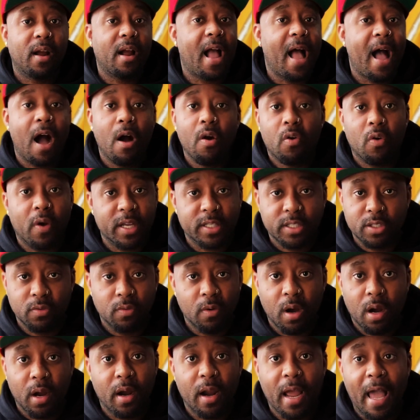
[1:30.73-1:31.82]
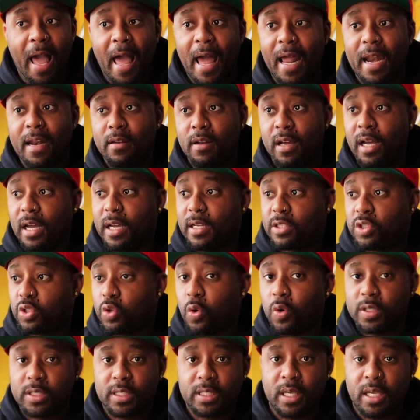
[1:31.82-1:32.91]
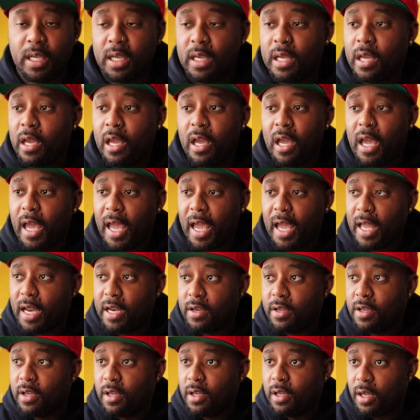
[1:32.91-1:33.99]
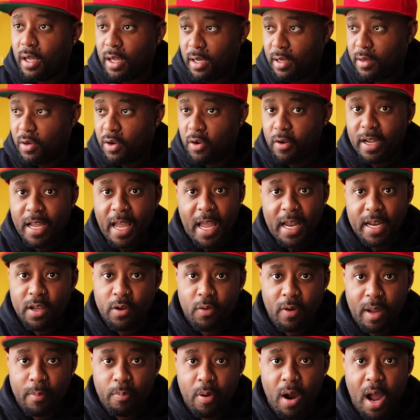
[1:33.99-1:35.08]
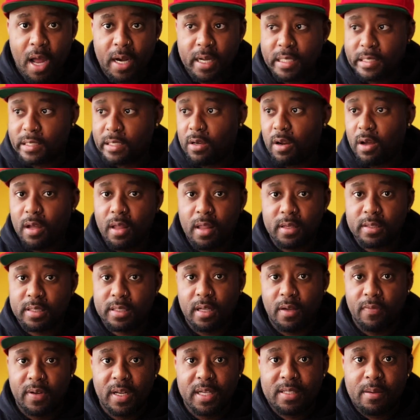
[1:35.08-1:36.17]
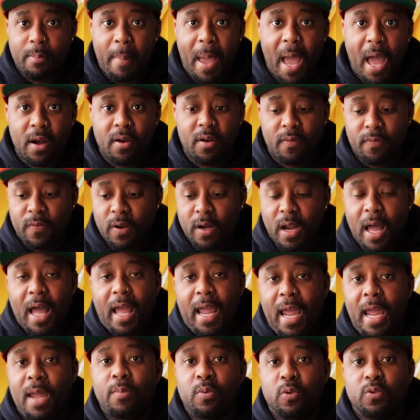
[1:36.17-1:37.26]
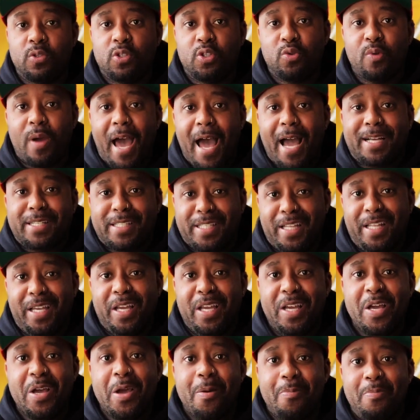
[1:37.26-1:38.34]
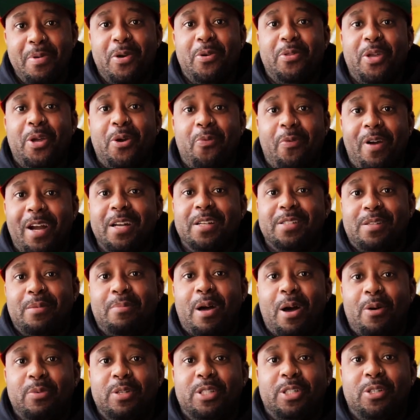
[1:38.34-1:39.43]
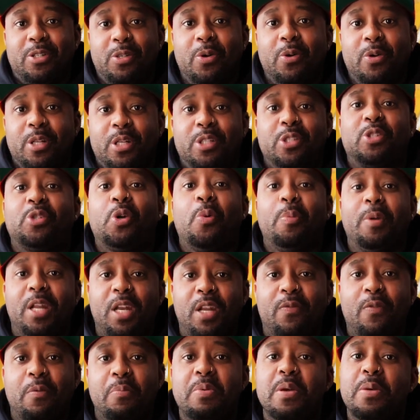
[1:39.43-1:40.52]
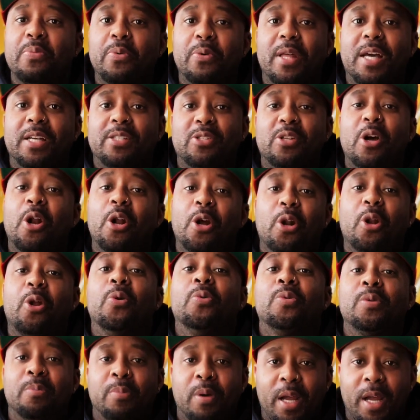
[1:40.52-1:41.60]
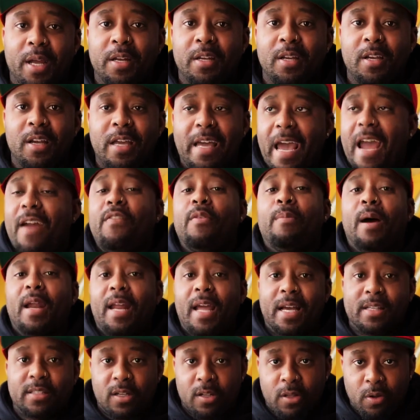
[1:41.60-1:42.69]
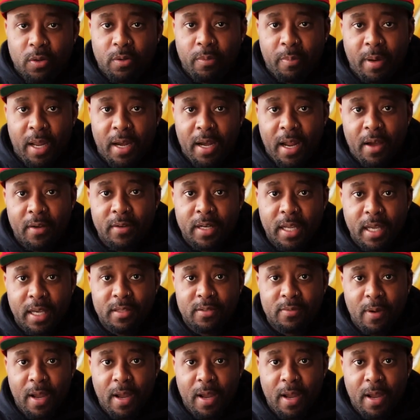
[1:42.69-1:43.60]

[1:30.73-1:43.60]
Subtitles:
how great you are at sourcing and creating great products and all that other stuff. It doesn't matter if you're not able to actually build the awareness about what you're doing. There's so many different people that start a clothing brand. Everybody has a clothing brand nowadays,